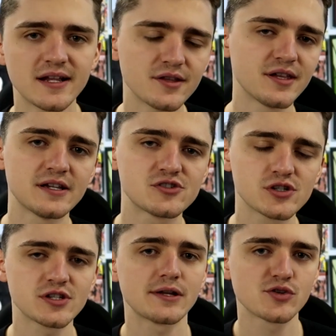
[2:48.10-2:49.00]
And the thing is,
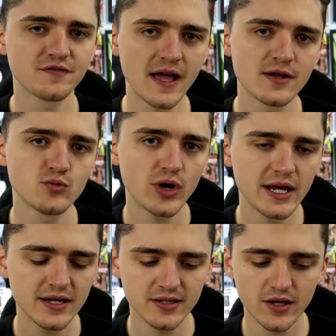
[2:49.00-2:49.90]
just like Joivan
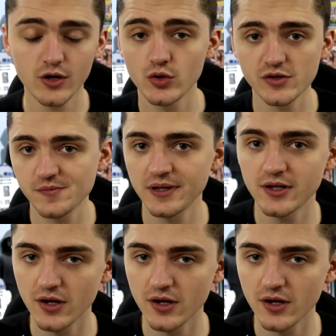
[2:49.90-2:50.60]
Wade, who has been